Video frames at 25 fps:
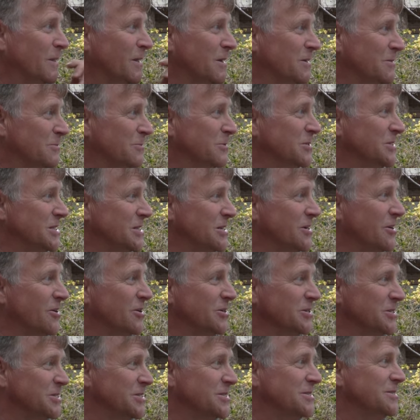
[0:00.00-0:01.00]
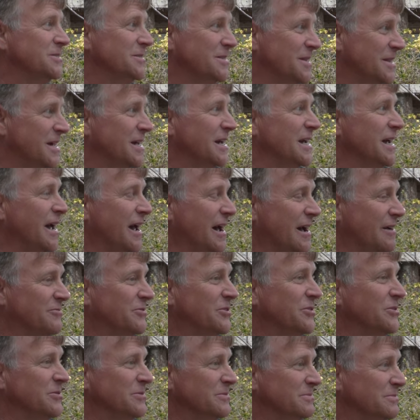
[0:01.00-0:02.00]
Yeah. Was the NARGS thing
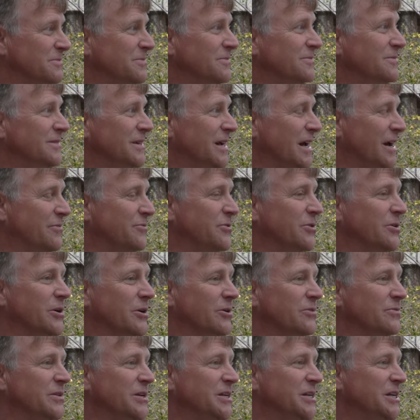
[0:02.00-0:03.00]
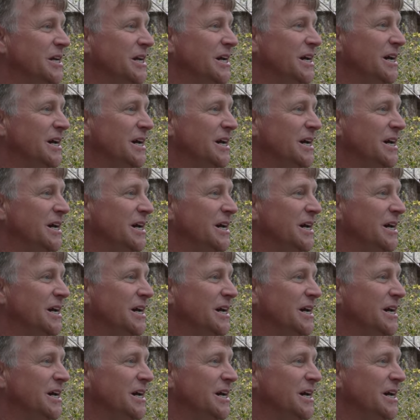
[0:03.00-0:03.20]
after after COVID.